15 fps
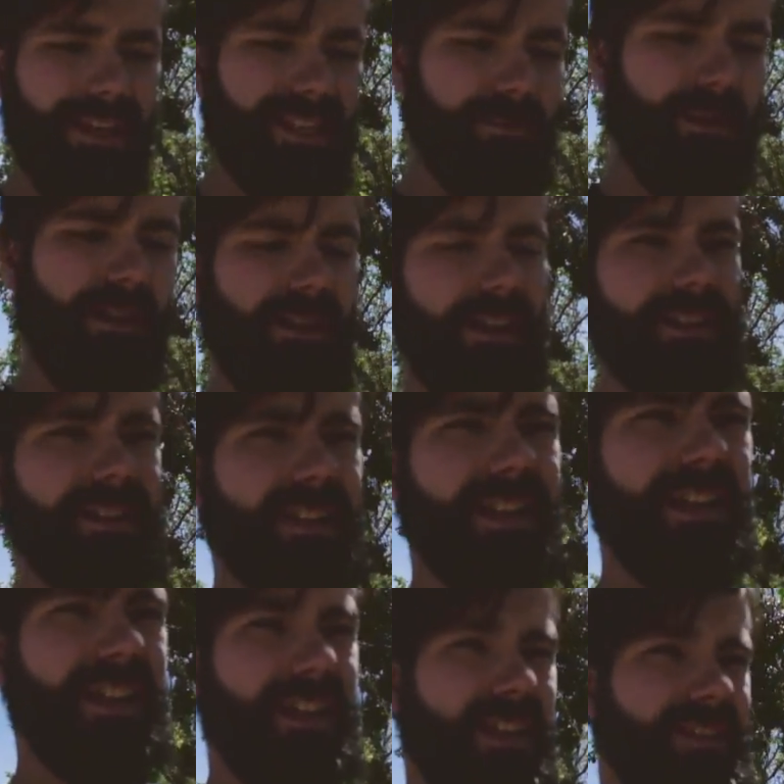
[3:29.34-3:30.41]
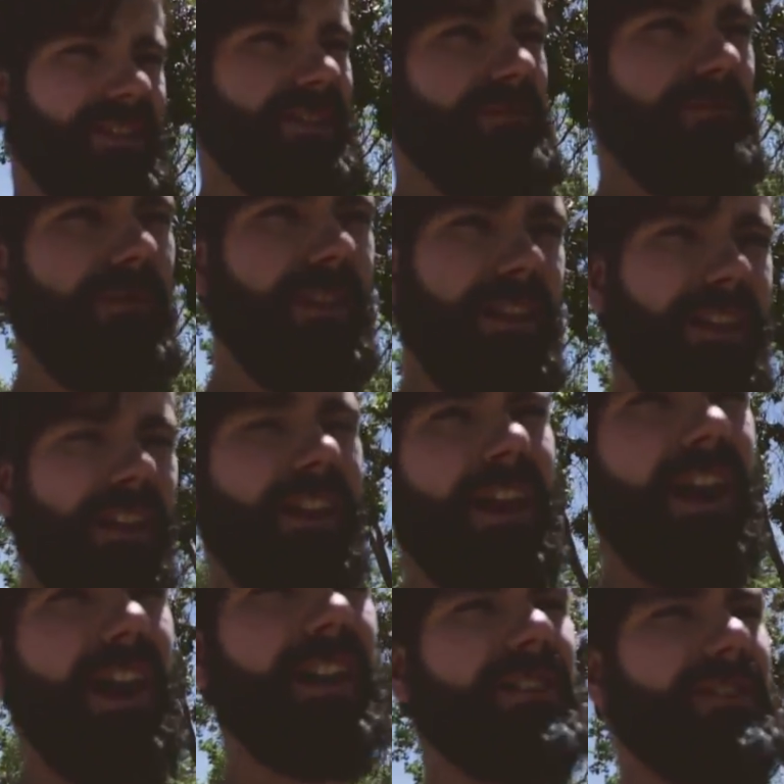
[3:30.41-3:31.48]
experienced. She's written a
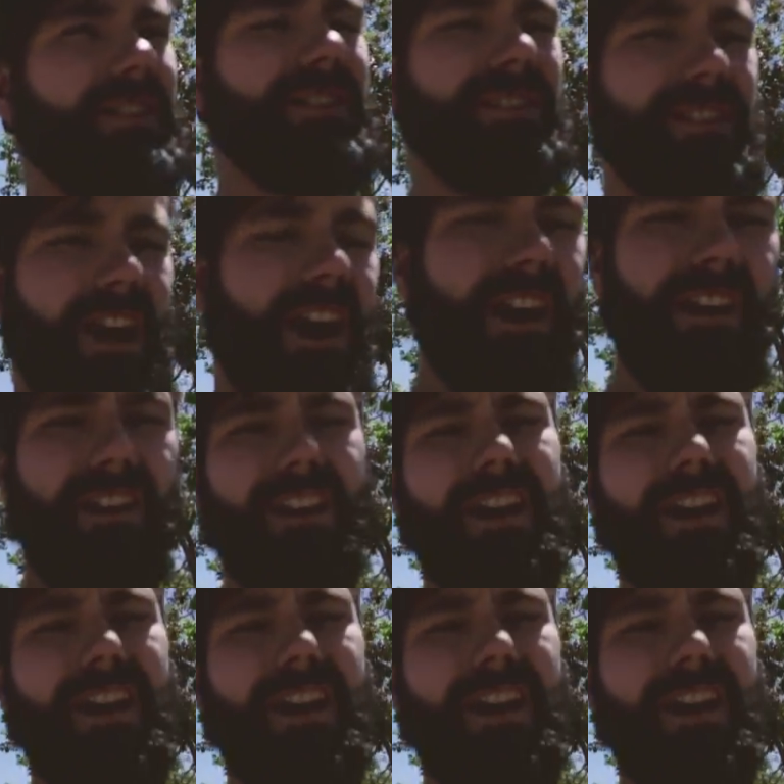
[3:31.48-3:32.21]
lot, she's taught a